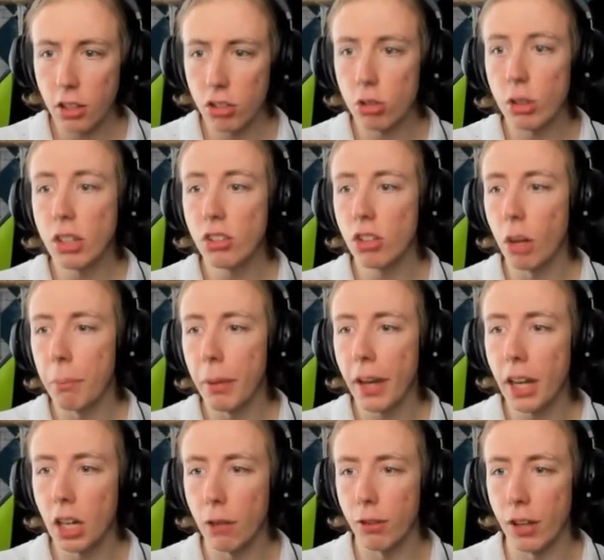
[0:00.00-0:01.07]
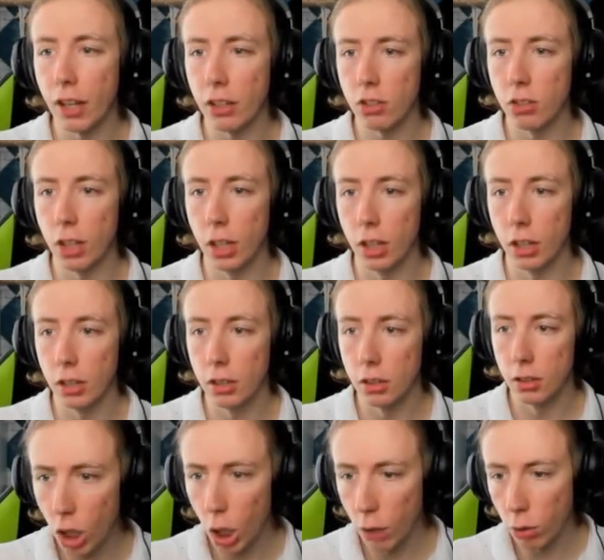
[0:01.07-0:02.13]
The screen's not big enough for that, sir.
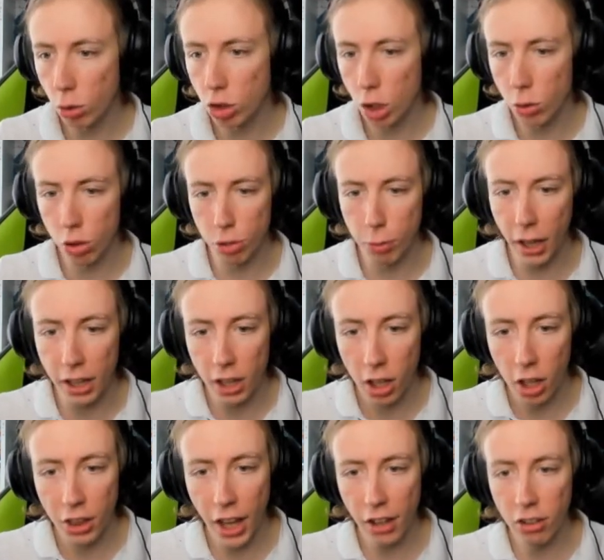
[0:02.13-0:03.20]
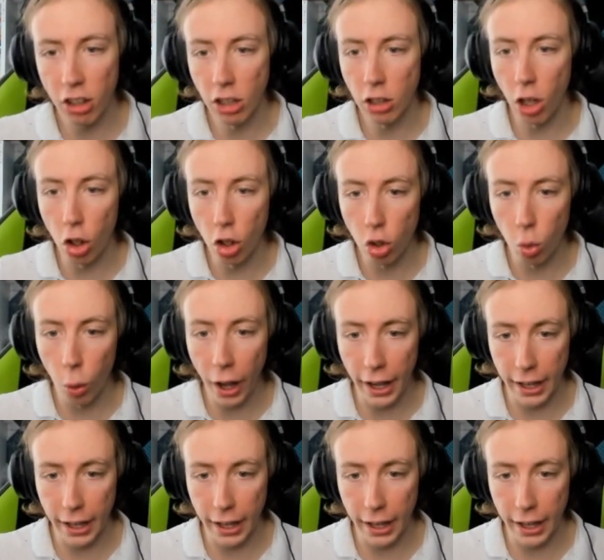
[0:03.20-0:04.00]
So, with all due respect, that's a long